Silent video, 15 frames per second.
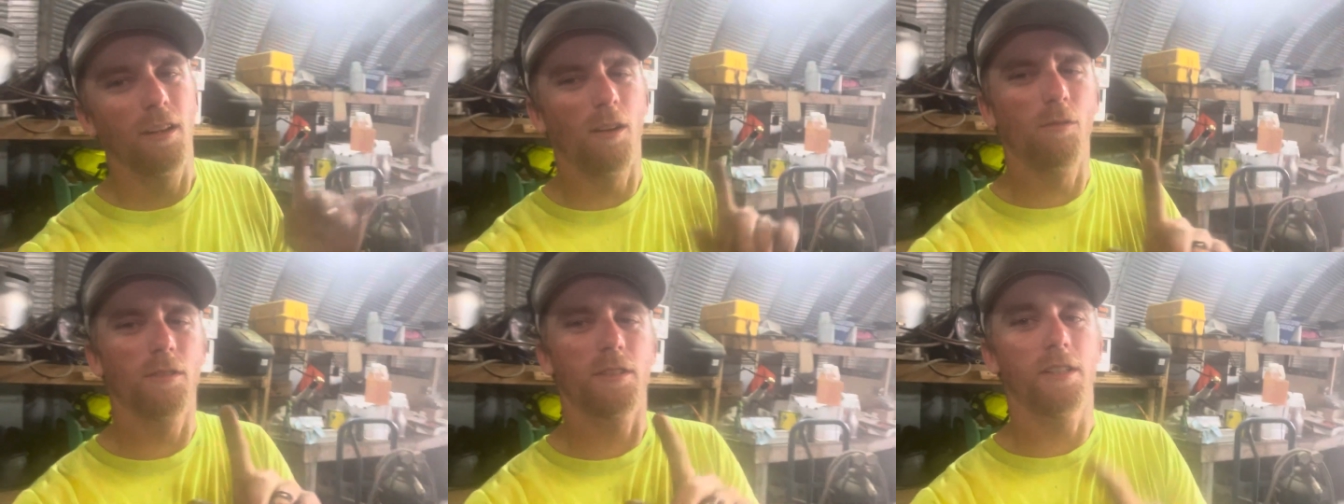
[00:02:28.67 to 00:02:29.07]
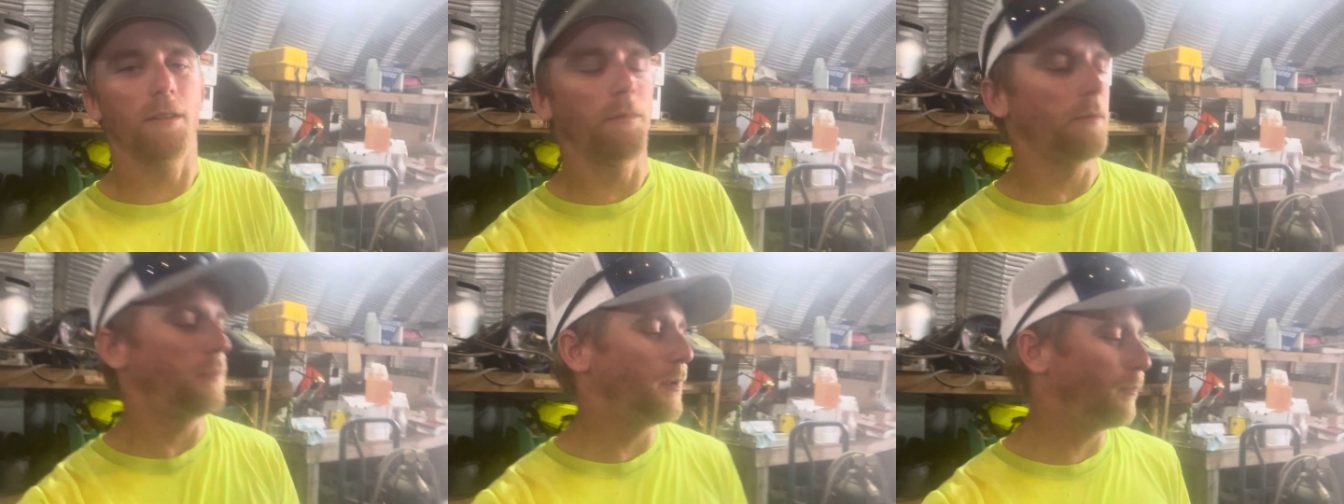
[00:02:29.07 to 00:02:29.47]
I want to see how
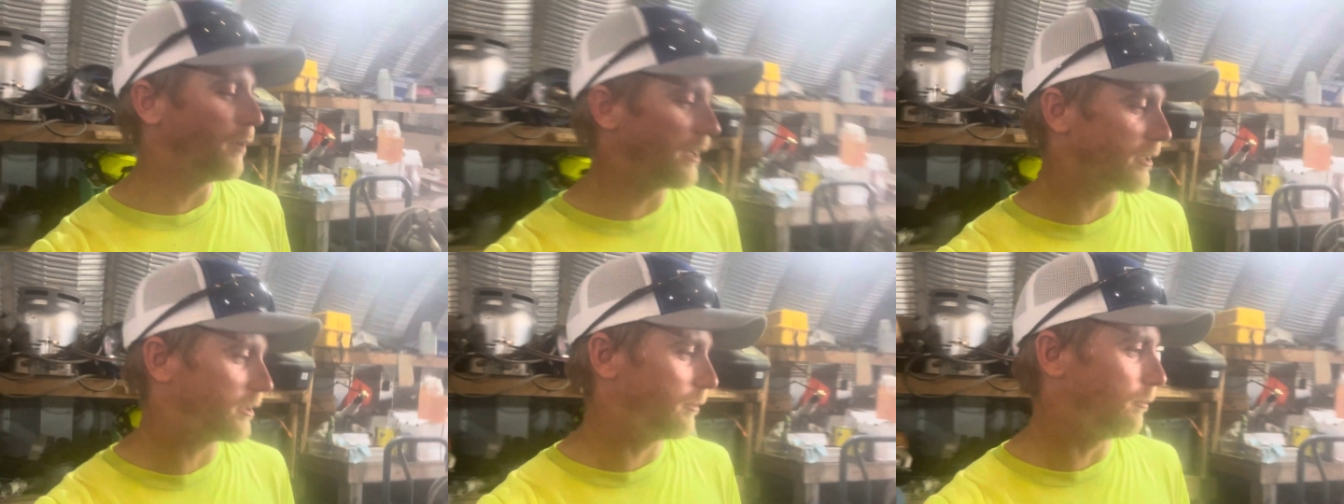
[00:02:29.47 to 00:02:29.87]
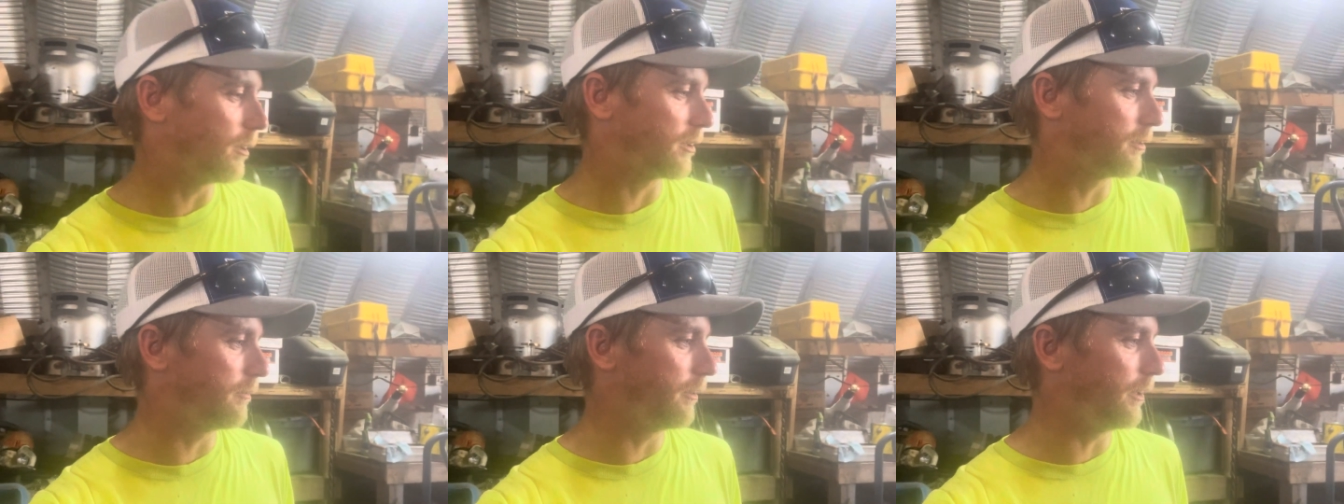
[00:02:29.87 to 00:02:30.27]
many people actually
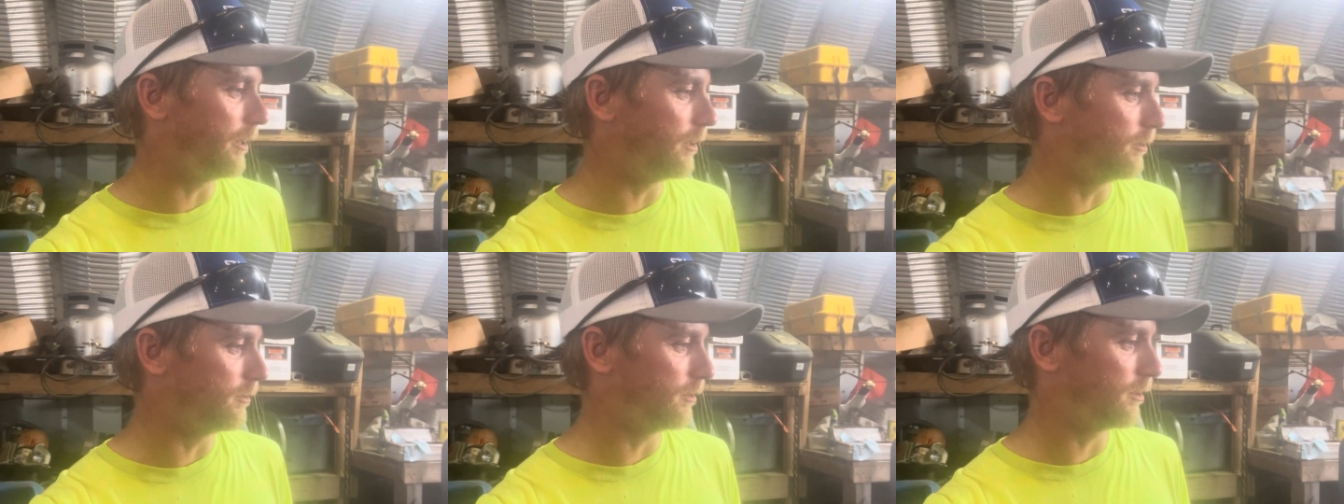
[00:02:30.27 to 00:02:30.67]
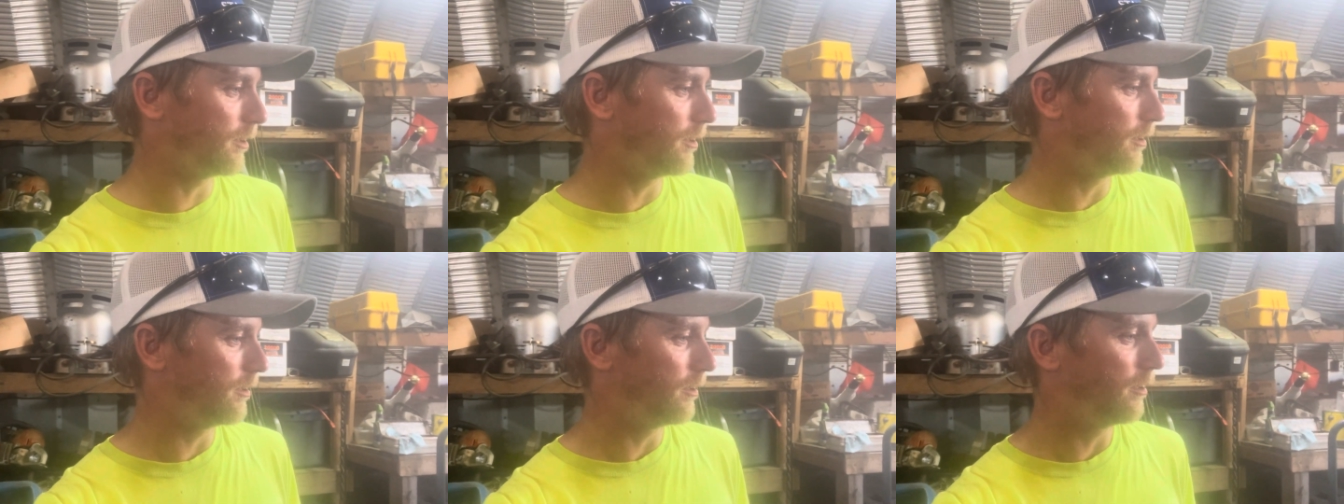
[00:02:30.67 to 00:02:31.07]
watch the videos
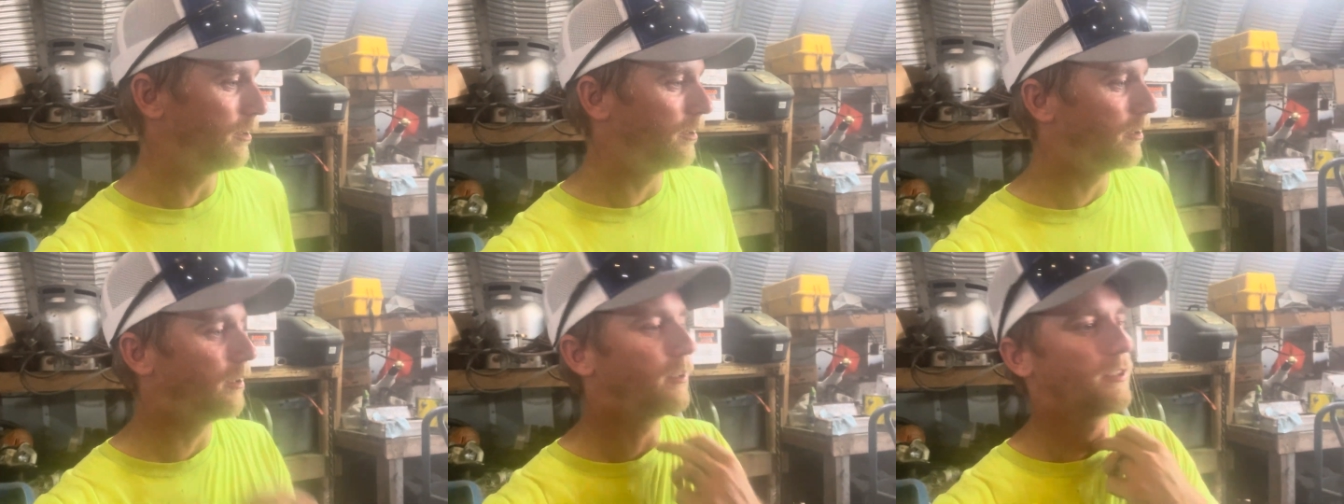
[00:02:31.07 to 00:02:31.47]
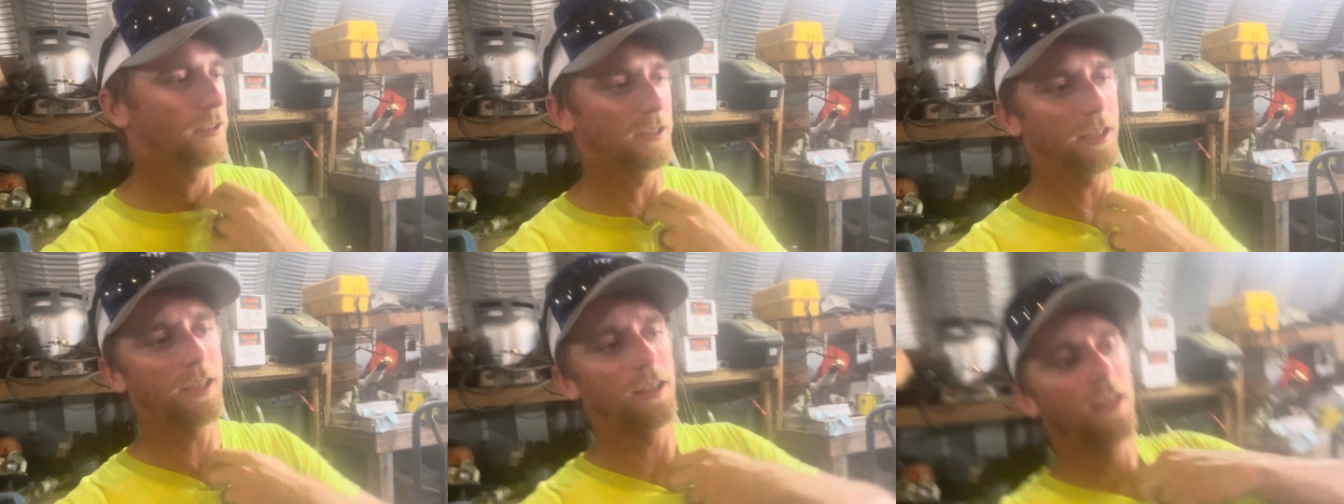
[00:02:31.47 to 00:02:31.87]
because
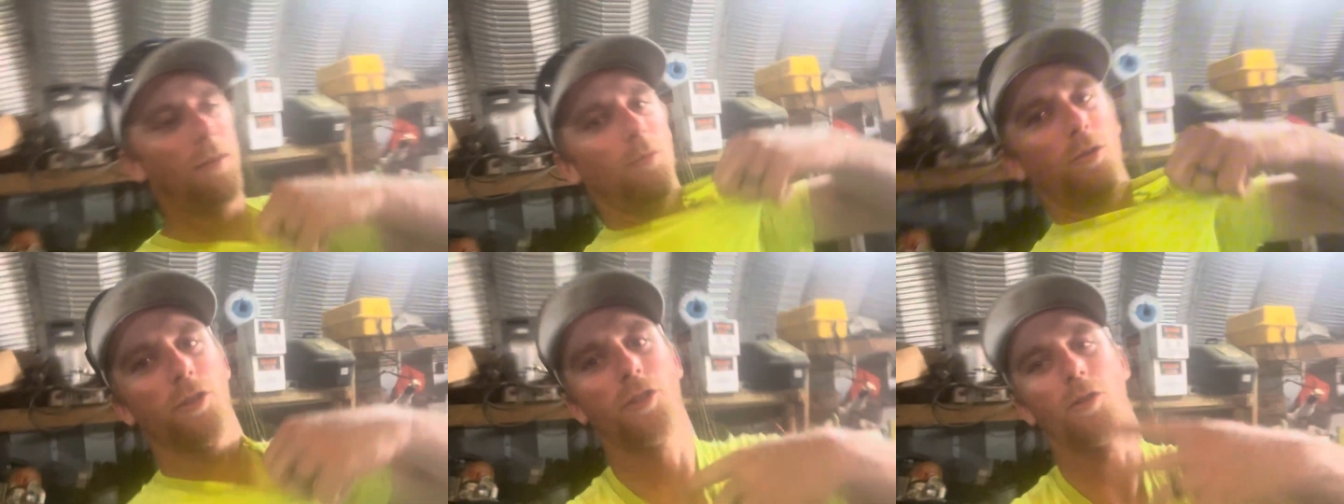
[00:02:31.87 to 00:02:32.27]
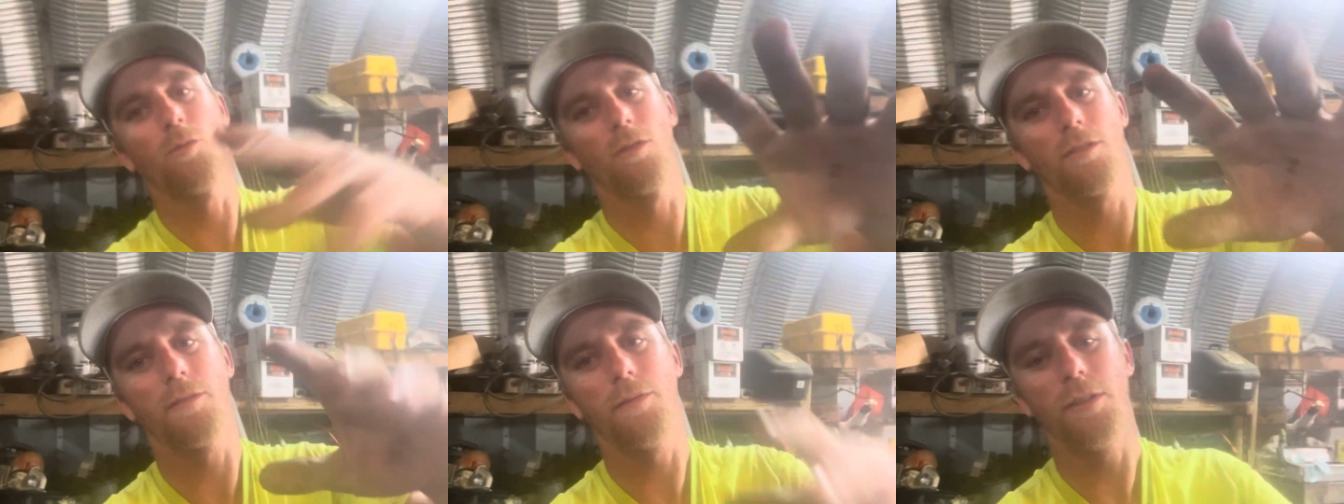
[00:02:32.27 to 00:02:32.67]
I get a lot more
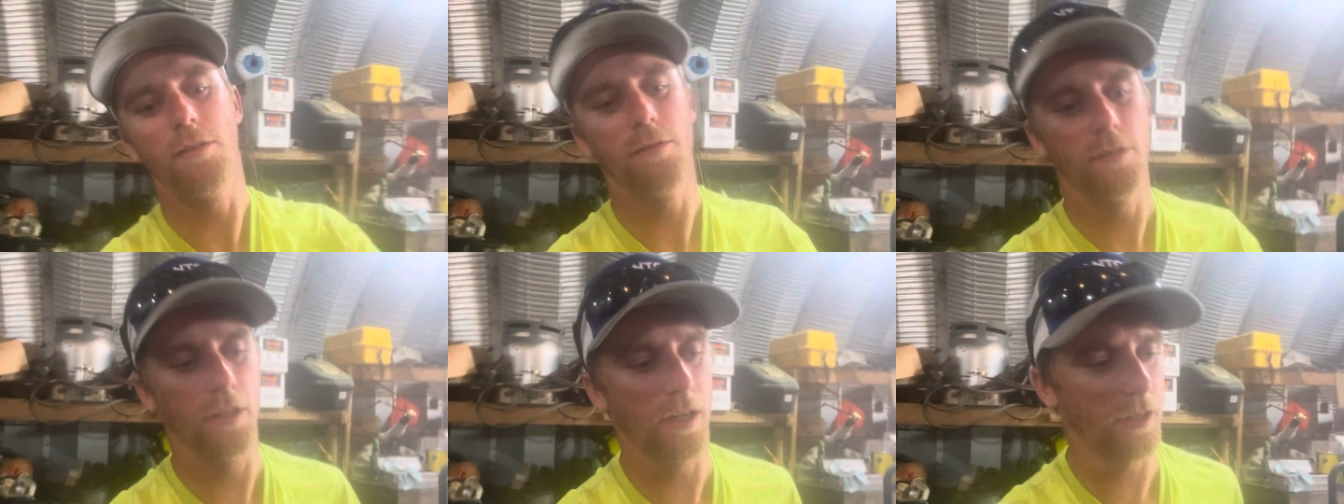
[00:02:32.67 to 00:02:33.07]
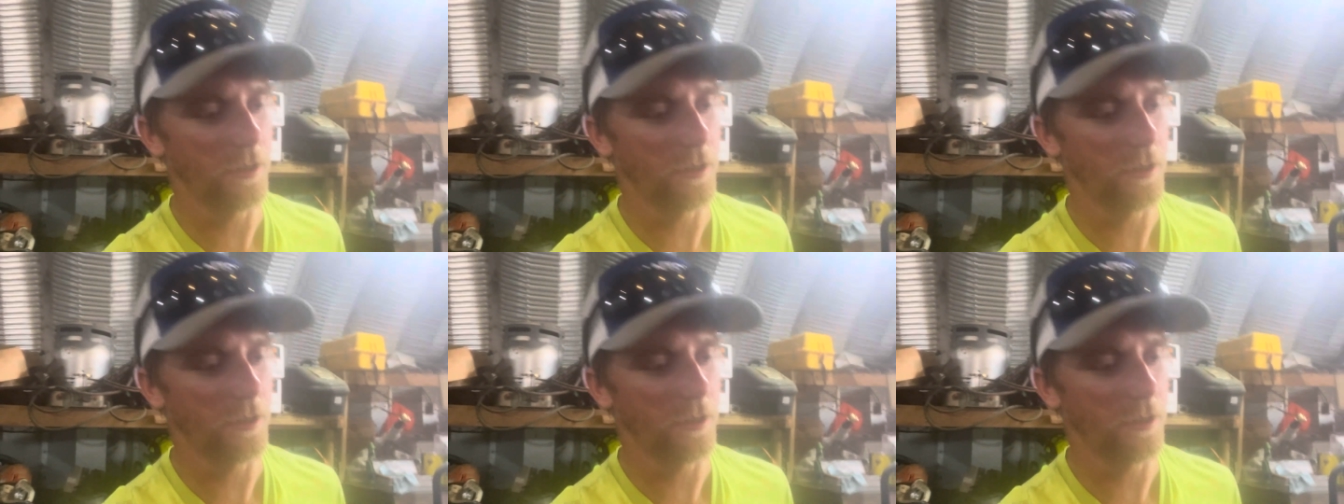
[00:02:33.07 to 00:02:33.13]
shorts views than I